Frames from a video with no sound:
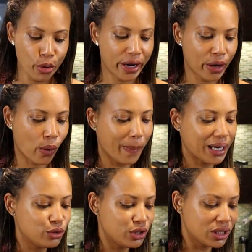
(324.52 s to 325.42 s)
we're gonna come
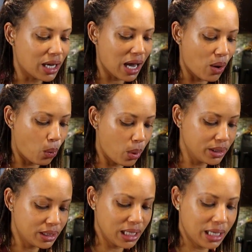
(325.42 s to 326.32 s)
back to check our
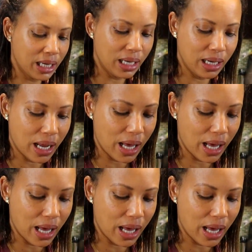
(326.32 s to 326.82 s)
chicken.